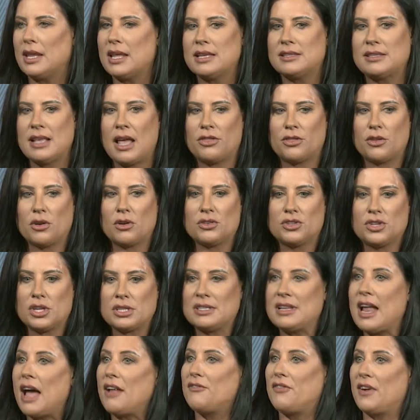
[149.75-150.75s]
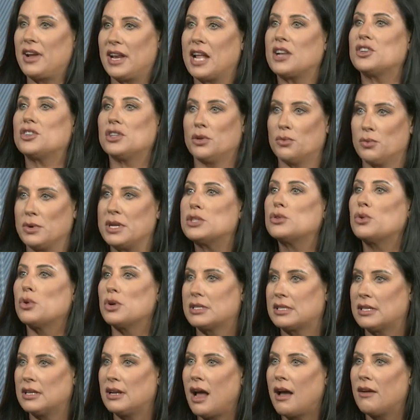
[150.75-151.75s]
is that they're just not financially
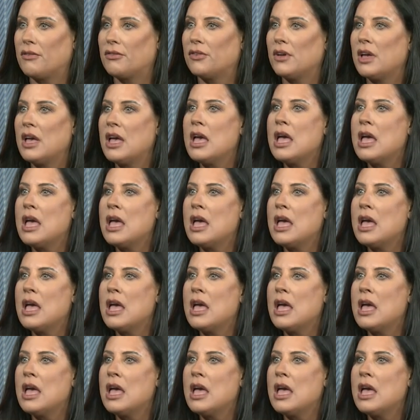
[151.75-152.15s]
resourced enough,